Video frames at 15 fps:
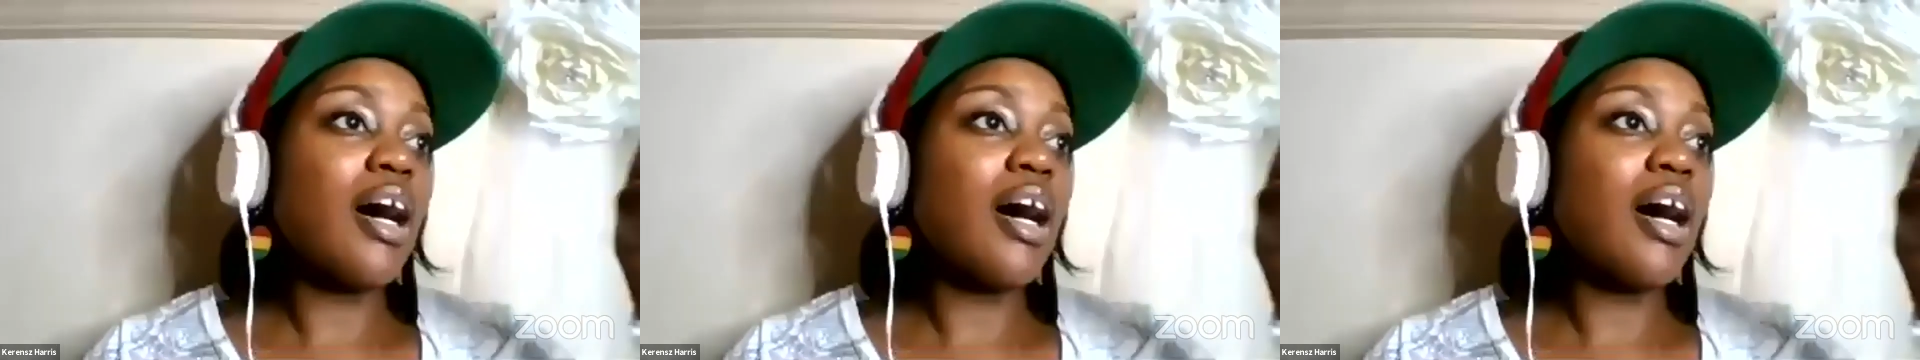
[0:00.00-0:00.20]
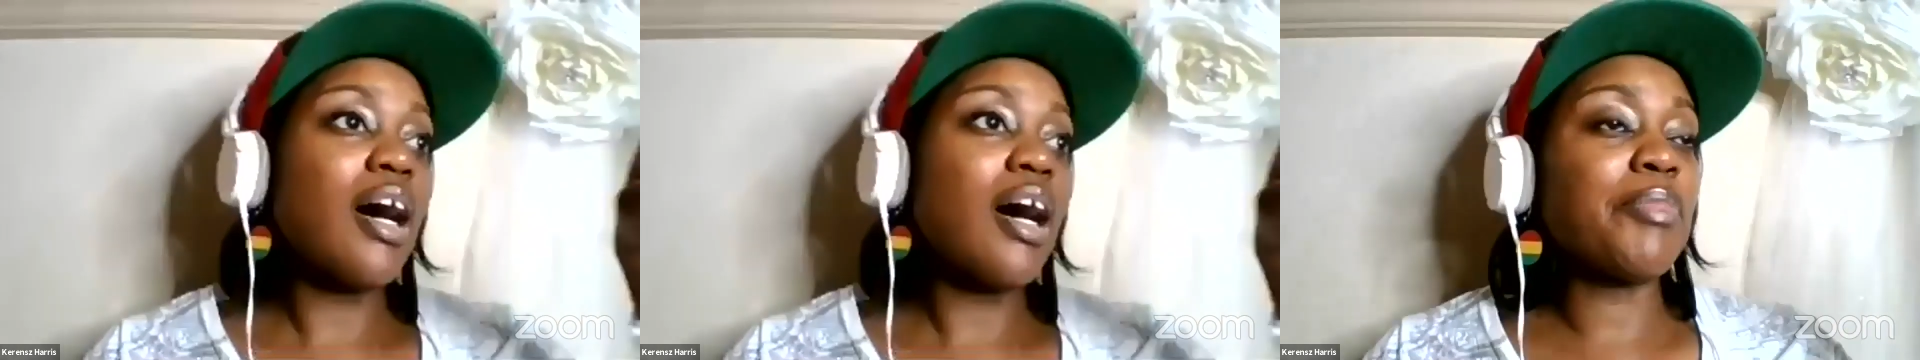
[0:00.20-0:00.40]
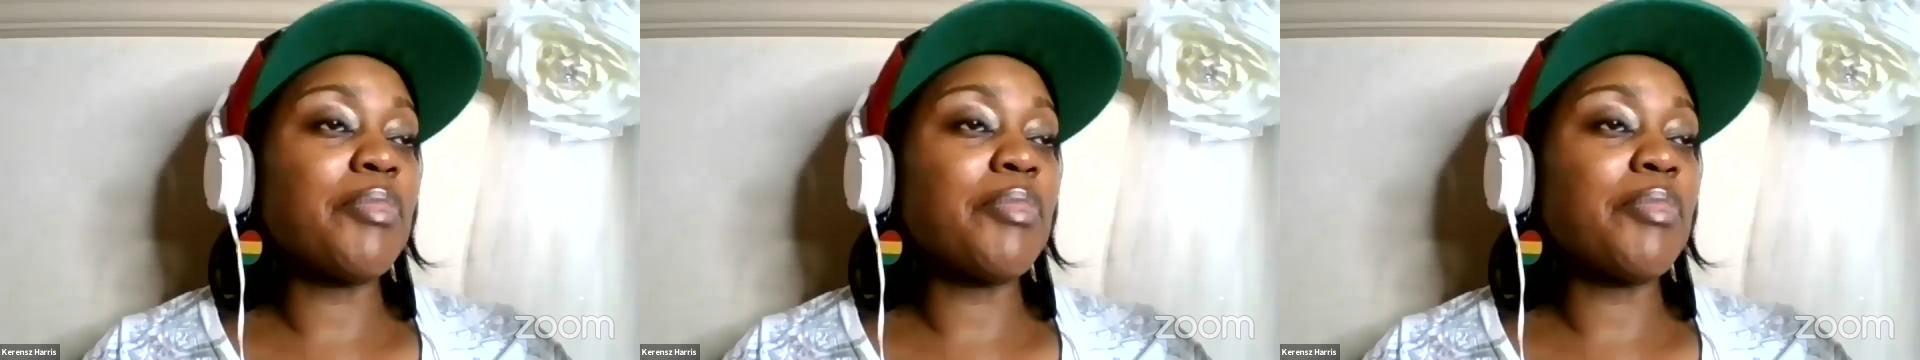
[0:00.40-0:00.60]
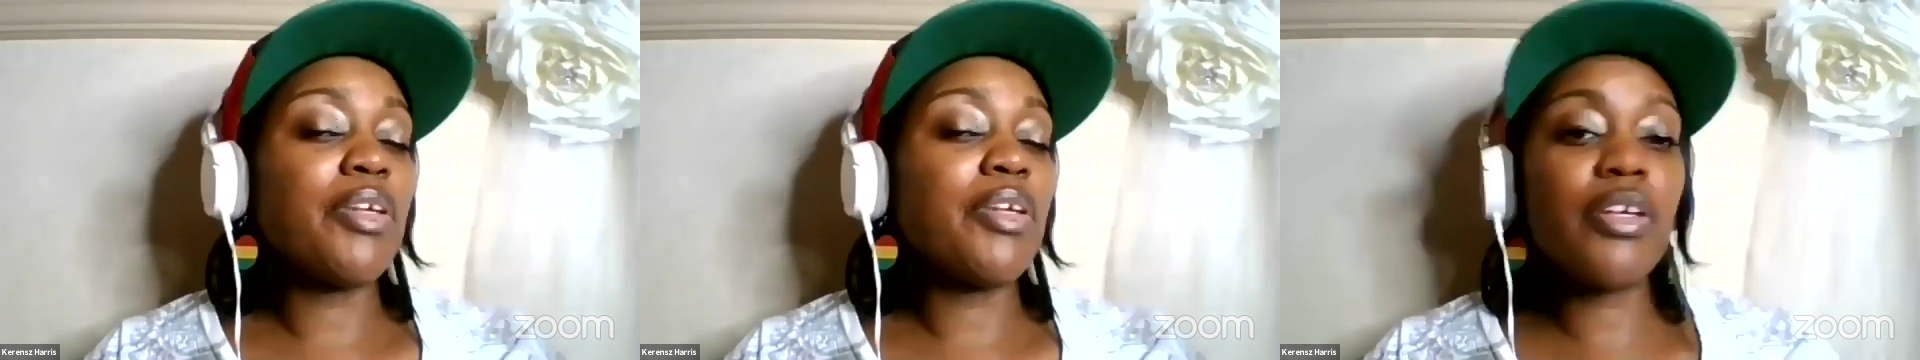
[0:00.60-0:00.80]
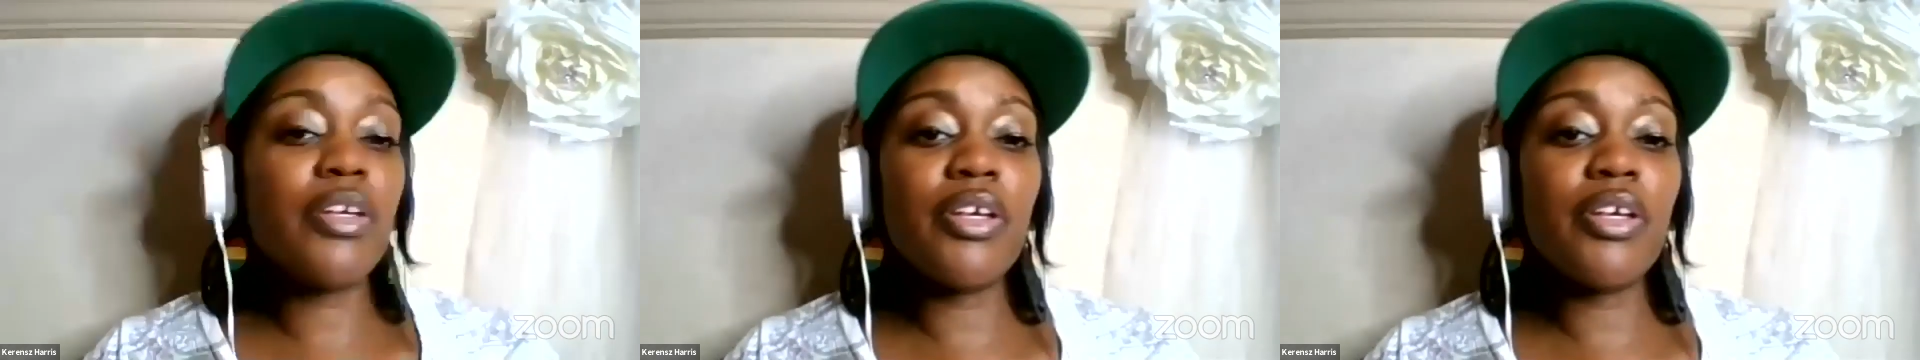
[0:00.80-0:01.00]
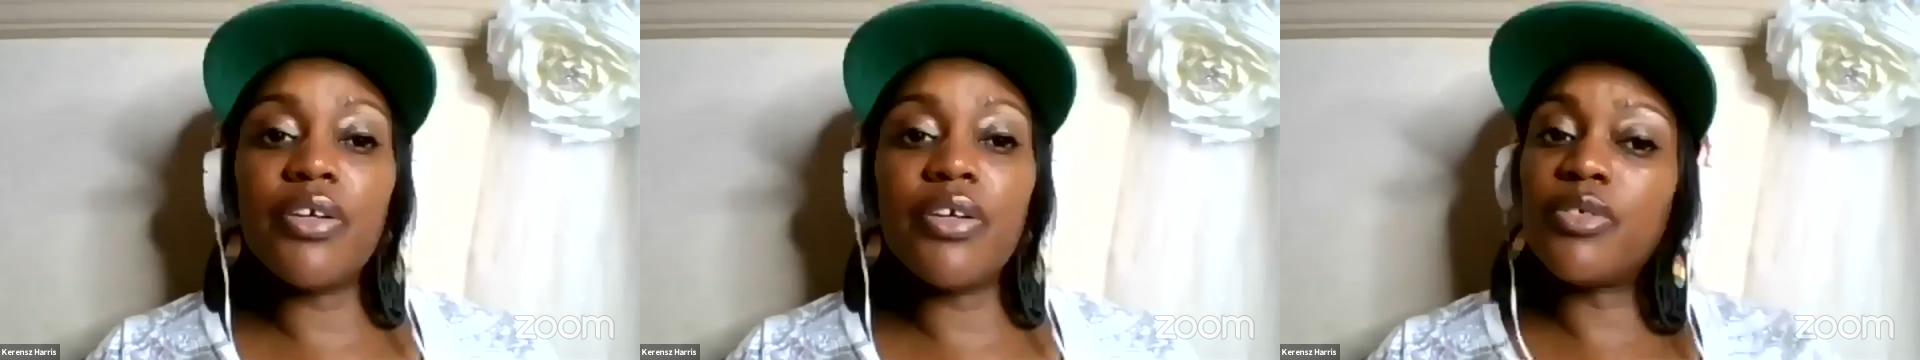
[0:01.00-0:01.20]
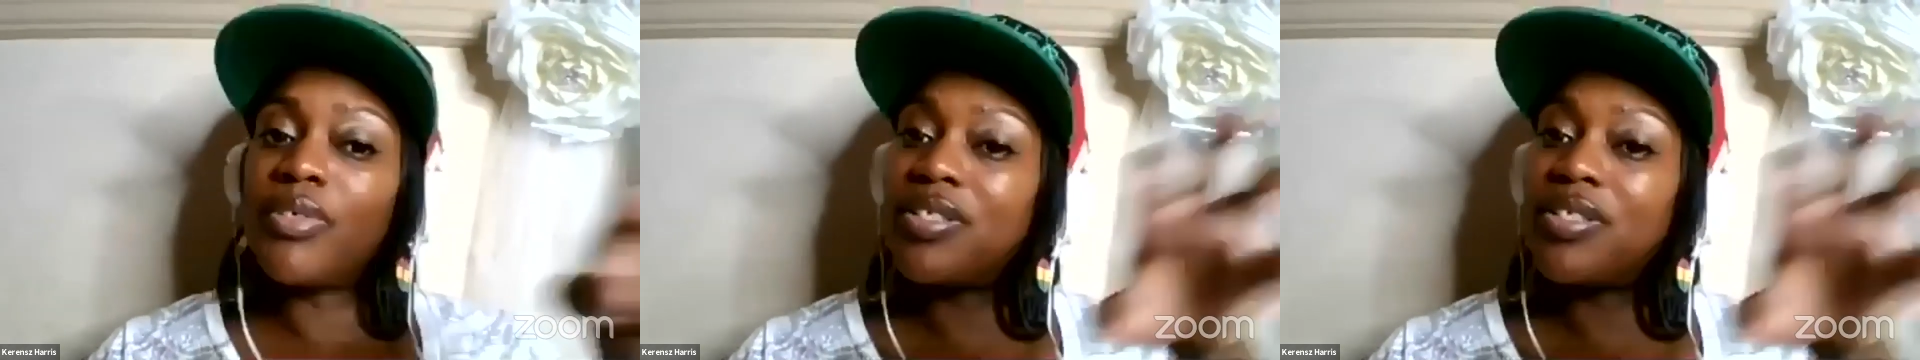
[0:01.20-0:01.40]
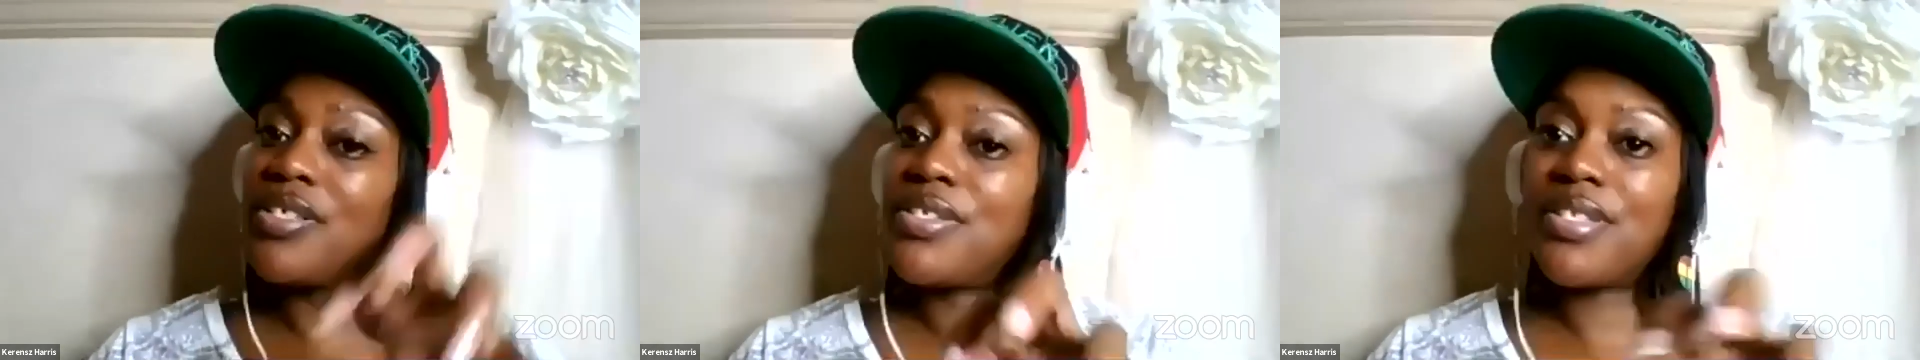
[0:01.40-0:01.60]
I'm here doing
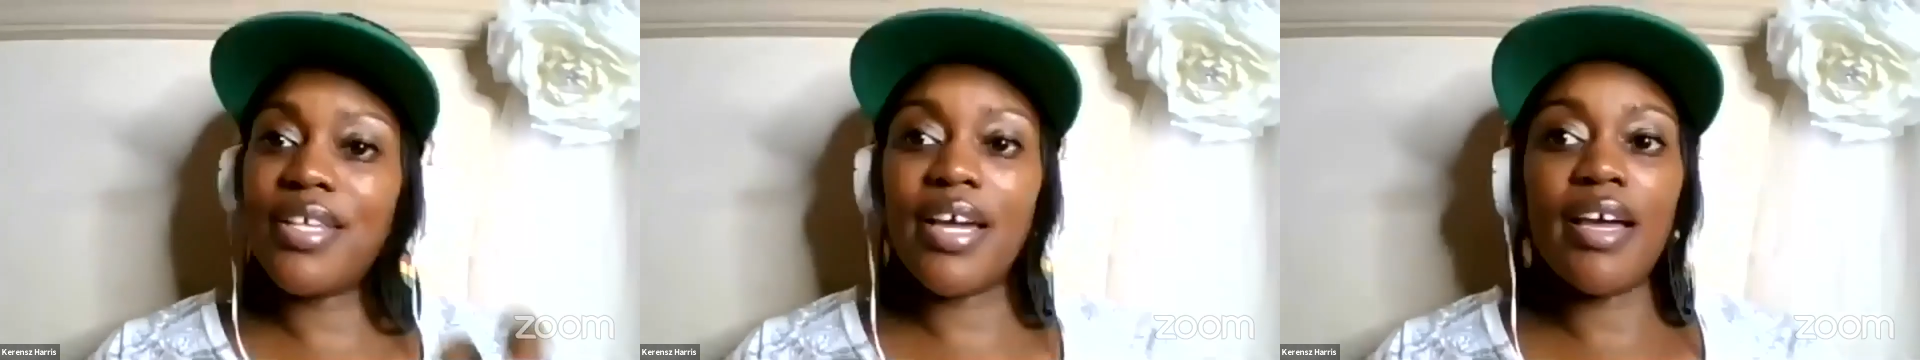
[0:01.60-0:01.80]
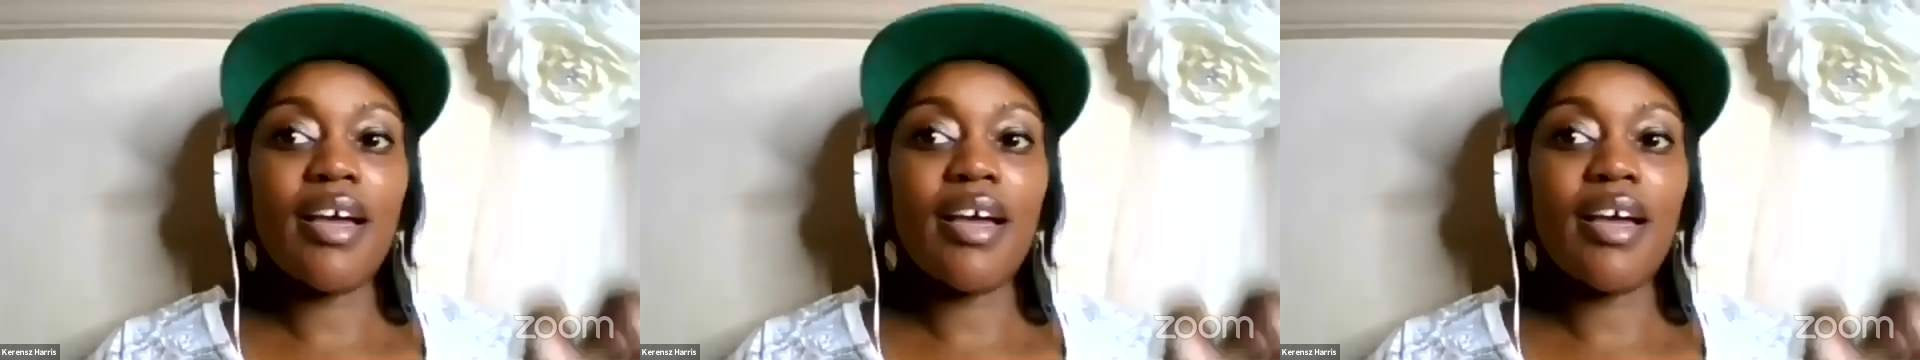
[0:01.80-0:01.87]
this and that.